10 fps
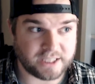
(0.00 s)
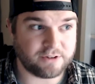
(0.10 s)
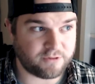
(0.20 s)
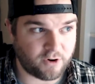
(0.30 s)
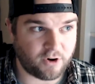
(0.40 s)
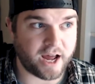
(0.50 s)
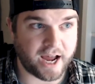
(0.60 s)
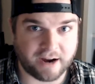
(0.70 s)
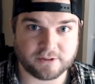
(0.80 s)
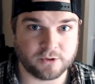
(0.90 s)
default
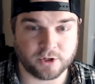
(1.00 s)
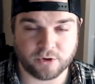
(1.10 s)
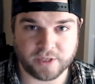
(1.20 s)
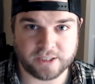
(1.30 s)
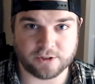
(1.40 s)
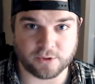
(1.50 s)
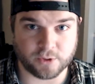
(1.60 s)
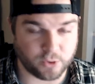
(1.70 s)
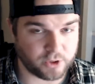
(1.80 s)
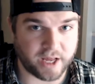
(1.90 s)
have to agree to
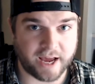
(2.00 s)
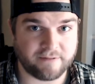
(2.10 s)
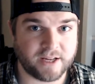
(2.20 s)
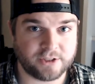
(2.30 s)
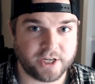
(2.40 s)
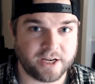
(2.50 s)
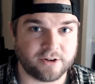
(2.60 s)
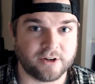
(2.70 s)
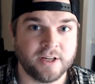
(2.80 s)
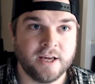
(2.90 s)
in order to have that
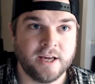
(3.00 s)
channel,